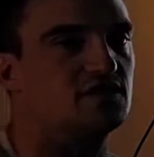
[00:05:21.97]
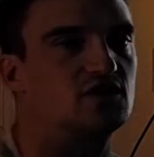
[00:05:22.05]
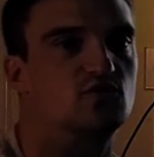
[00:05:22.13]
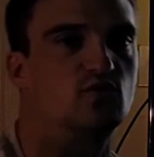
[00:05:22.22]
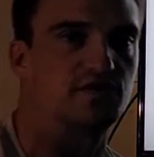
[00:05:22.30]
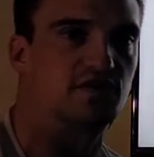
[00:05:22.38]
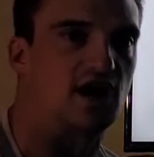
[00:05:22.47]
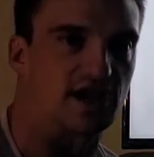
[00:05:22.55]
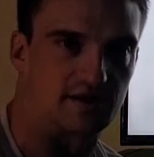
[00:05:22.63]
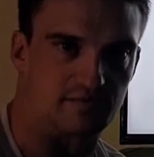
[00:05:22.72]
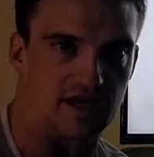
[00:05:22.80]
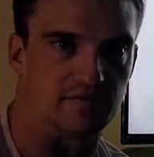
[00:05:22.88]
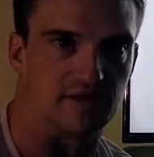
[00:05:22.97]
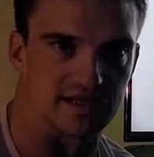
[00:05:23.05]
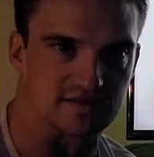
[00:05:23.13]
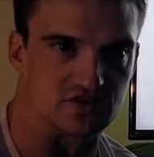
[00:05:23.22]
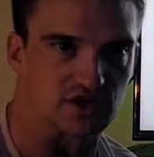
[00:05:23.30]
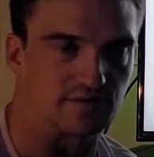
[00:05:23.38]
even though with the automated
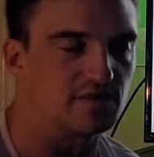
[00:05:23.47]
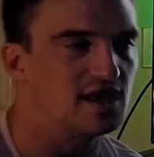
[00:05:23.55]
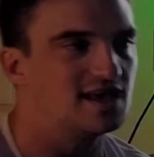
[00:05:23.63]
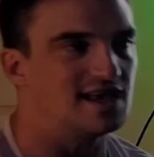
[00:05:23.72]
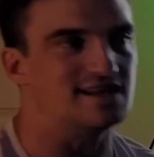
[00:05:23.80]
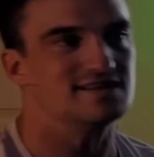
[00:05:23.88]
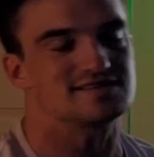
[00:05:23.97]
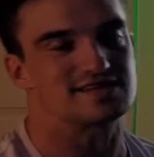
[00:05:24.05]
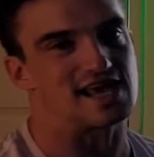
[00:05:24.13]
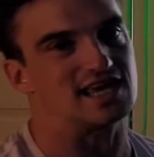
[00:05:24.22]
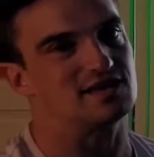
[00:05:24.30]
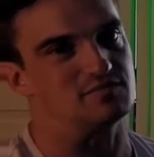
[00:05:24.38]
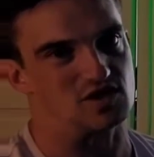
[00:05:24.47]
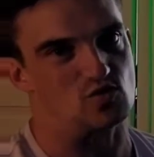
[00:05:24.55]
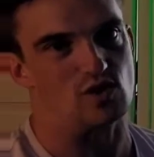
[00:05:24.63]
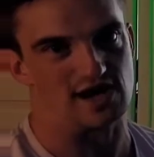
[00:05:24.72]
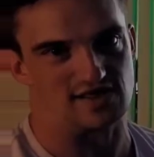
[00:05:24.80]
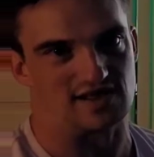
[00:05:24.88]
messaging, it is taking
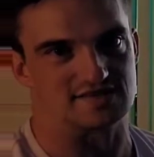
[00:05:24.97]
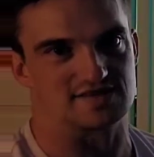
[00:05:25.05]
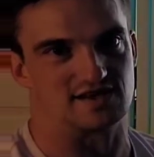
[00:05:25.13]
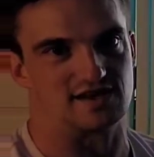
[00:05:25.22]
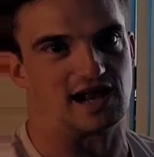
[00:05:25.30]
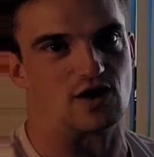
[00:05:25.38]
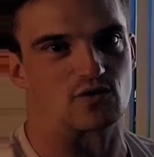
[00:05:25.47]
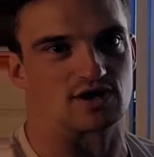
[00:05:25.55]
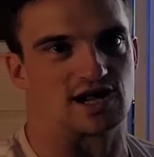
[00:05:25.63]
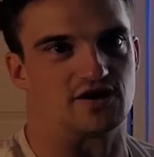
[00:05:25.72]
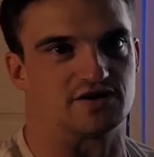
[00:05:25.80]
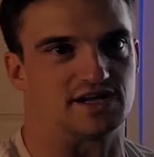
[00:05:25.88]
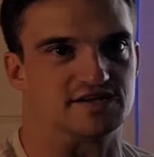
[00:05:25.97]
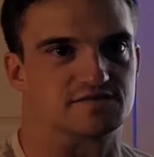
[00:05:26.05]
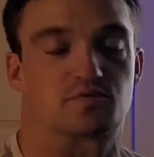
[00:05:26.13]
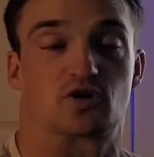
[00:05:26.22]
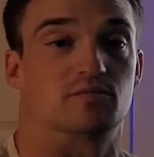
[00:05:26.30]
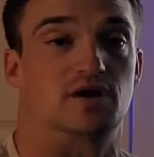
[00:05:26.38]
me way less than an hour
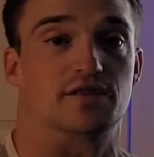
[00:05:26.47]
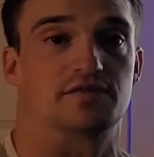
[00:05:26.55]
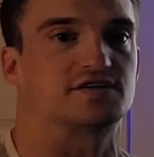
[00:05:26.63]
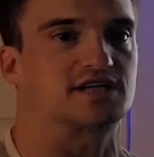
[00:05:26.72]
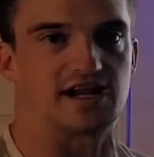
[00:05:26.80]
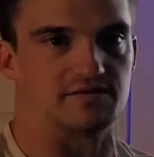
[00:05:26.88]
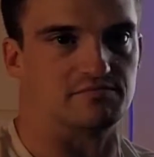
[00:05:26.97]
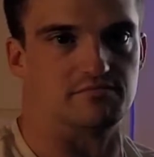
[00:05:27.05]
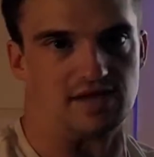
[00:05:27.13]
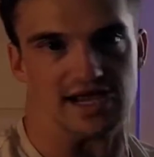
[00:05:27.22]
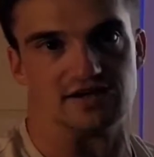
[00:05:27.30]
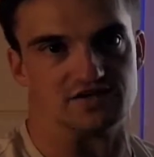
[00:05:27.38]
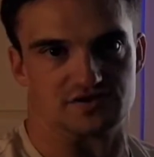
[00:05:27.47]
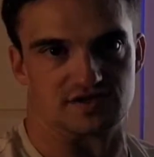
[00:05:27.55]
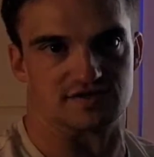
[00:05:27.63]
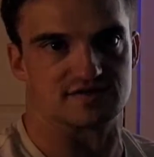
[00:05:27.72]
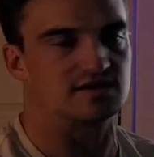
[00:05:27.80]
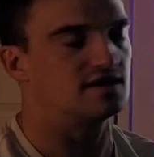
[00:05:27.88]
nowadays per month to kind of
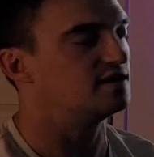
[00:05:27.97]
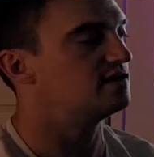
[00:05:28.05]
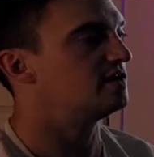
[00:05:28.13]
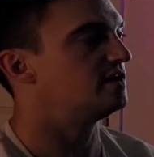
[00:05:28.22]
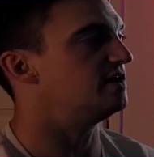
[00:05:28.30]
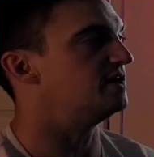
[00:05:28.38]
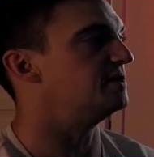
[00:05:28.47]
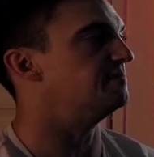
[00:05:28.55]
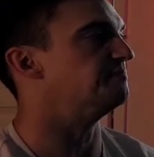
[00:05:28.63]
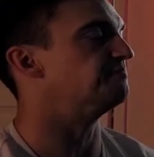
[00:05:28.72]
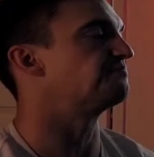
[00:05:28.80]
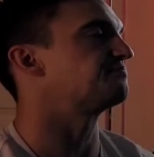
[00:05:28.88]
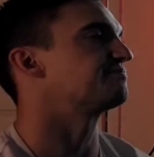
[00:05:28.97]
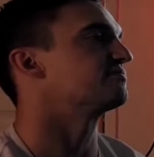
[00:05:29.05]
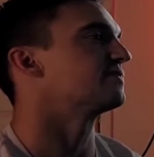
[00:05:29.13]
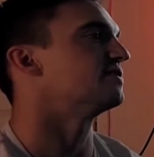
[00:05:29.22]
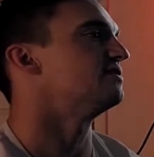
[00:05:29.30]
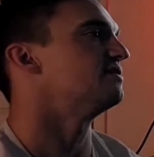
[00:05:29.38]
manage this.
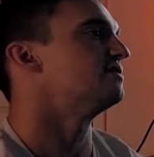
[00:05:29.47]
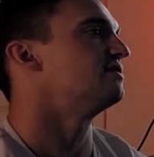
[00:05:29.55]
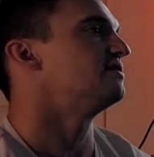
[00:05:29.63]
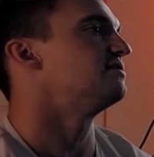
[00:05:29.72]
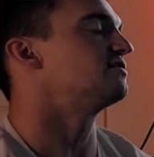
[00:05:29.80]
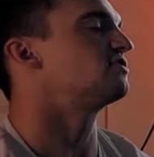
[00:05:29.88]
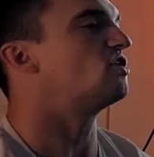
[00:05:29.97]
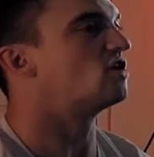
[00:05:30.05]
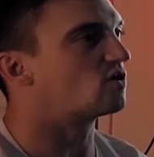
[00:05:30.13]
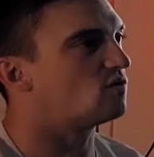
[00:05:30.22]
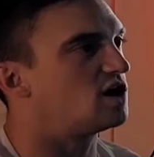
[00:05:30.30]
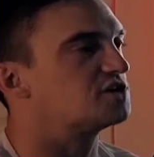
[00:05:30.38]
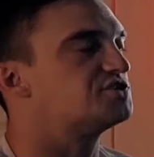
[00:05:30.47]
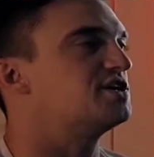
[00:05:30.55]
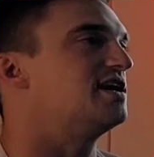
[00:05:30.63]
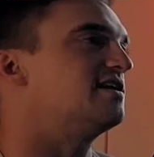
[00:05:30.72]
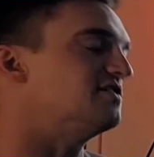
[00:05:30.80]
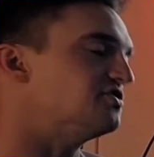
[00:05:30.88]
The car
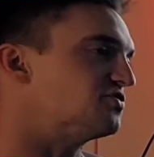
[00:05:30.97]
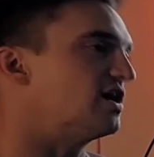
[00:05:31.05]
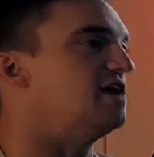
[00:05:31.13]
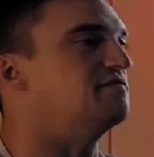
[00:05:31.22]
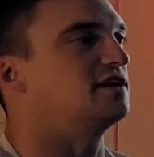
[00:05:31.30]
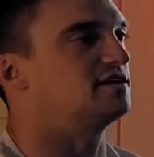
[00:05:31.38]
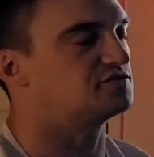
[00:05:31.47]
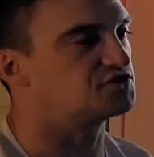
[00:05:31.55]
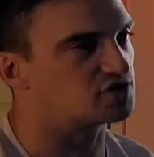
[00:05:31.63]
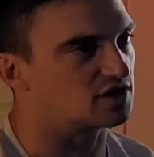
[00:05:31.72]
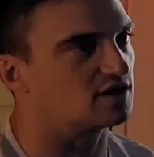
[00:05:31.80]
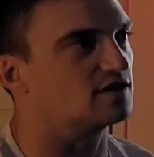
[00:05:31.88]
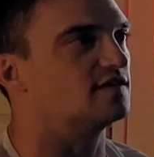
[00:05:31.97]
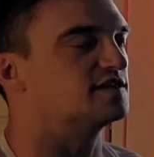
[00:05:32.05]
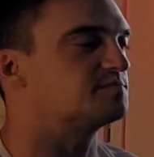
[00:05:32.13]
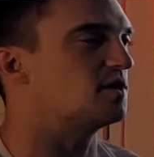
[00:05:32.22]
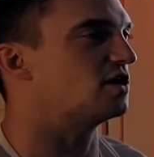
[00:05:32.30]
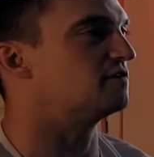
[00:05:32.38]
washing and the driving, sure,
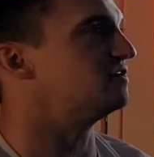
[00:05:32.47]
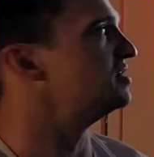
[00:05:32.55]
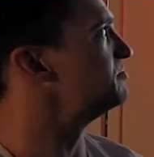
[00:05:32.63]
that's part